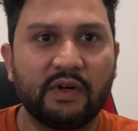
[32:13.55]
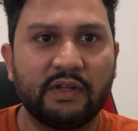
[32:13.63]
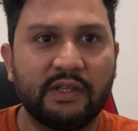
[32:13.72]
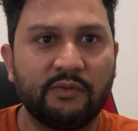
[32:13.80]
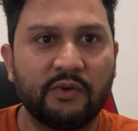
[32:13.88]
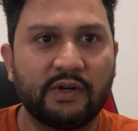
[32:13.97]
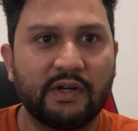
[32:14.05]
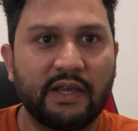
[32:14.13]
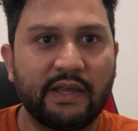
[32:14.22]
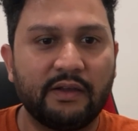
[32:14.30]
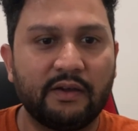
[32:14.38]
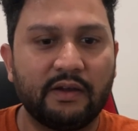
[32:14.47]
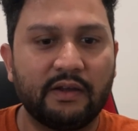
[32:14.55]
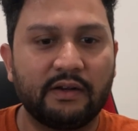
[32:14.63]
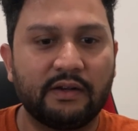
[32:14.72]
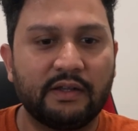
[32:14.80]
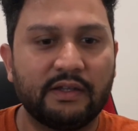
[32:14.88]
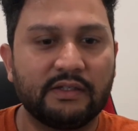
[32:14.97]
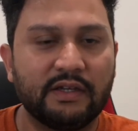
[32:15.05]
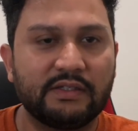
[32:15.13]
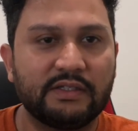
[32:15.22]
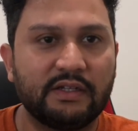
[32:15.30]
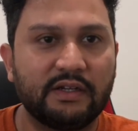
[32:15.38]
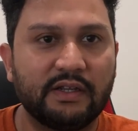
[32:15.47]
They didn't want to rely on a
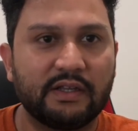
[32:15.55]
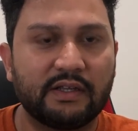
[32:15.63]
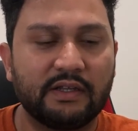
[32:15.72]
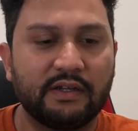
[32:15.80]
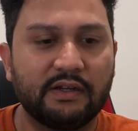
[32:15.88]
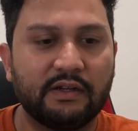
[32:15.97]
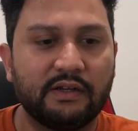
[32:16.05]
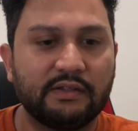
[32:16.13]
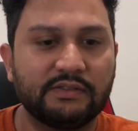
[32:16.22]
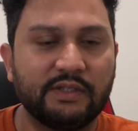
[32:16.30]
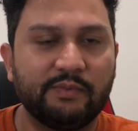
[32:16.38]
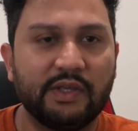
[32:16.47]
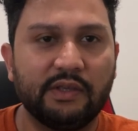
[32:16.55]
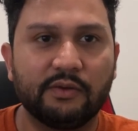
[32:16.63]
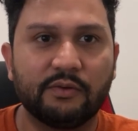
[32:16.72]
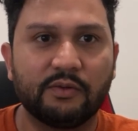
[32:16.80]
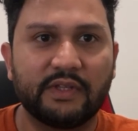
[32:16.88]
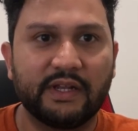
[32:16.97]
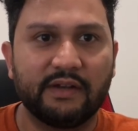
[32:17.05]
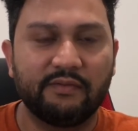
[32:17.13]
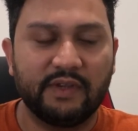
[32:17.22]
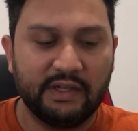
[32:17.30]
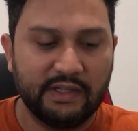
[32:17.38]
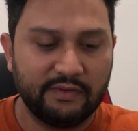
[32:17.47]
generic GPU that
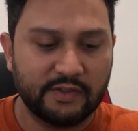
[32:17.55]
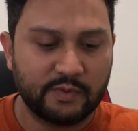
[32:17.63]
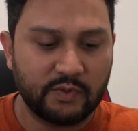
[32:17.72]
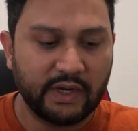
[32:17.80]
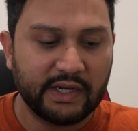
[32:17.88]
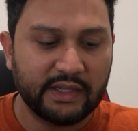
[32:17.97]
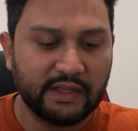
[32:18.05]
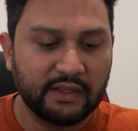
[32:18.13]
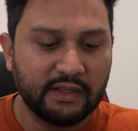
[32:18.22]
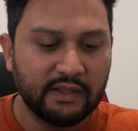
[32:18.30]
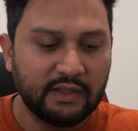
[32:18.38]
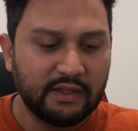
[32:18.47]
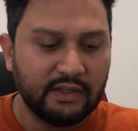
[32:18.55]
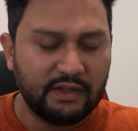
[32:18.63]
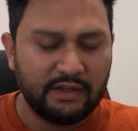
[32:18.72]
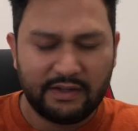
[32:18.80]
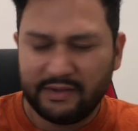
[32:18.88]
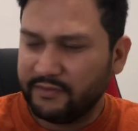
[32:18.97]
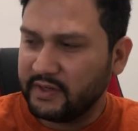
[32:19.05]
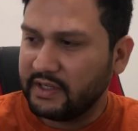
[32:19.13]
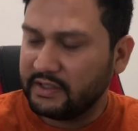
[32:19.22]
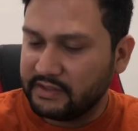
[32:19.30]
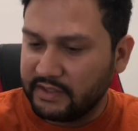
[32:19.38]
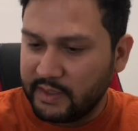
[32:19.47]
Nvidia was providing. I forget
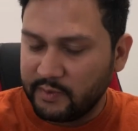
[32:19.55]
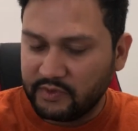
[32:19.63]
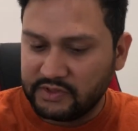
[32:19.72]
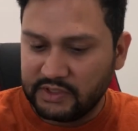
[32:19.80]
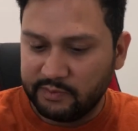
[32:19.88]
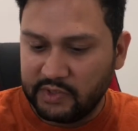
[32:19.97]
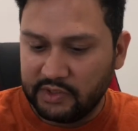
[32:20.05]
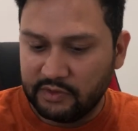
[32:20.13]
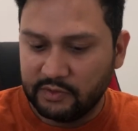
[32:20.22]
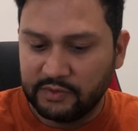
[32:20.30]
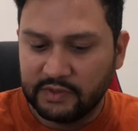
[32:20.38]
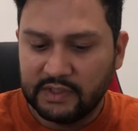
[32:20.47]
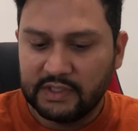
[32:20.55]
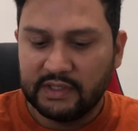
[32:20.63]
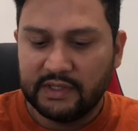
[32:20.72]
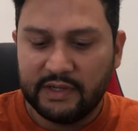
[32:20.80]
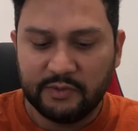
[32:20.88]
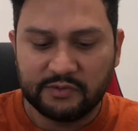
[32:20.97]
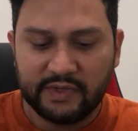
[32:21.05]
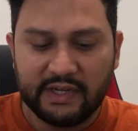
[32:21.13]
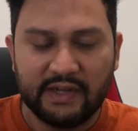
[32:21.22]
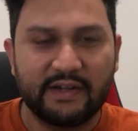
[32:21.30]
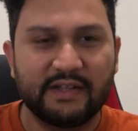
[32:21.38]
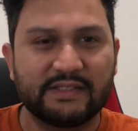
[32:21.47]
the name of the GPU. It was a very
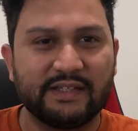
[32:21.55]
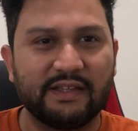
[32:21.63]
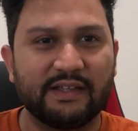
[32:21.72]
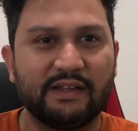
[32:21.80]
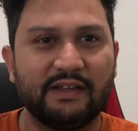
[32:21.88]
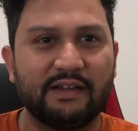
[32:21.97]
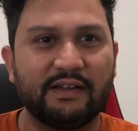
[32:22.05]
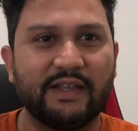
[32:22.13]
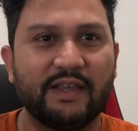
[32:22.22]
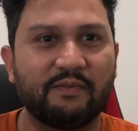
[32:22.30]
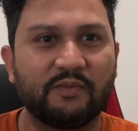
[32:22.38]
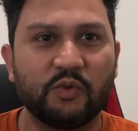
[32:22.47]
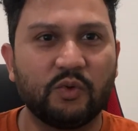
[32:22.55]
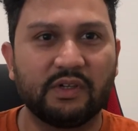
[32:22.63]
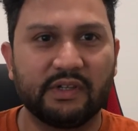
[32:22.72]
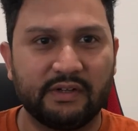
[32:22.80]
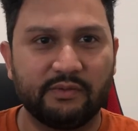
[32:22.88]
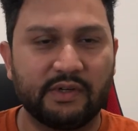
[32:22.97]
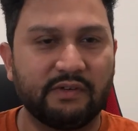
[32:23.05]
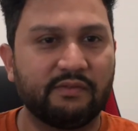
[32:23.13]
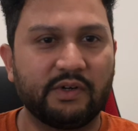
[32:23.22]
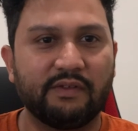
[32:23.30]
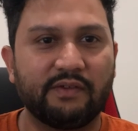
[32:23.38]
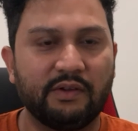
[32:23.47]
interesting name. Google it,
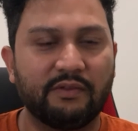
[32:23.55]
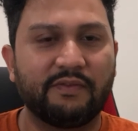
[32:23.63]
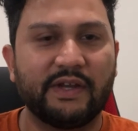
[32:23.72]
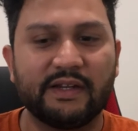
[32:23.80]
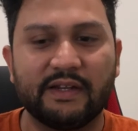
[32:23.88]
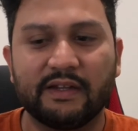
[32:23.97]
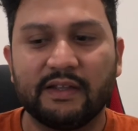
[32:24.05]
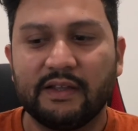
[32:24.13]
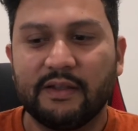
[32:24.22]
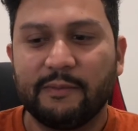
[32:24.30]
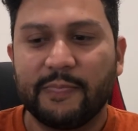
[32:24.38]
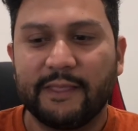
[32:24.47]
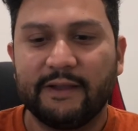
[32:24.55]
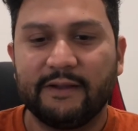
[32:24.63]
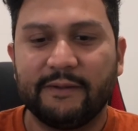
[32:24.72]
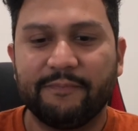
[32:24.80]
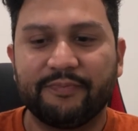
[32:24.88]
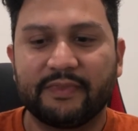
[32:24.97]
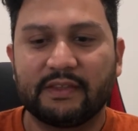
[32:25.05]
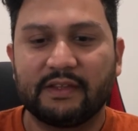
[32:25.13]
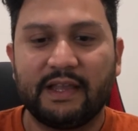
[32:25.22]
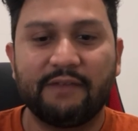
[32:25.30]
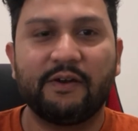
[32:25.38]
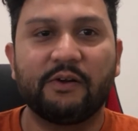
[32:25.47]
whatever you'll find it.
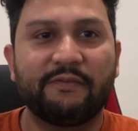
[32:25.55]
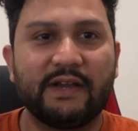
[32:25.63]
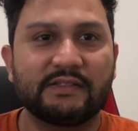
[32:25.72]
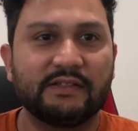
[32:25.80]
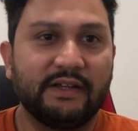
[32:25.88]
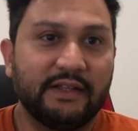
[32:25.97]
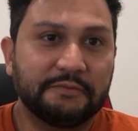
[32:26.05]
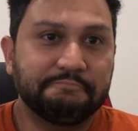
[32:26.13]
I found it fascinating.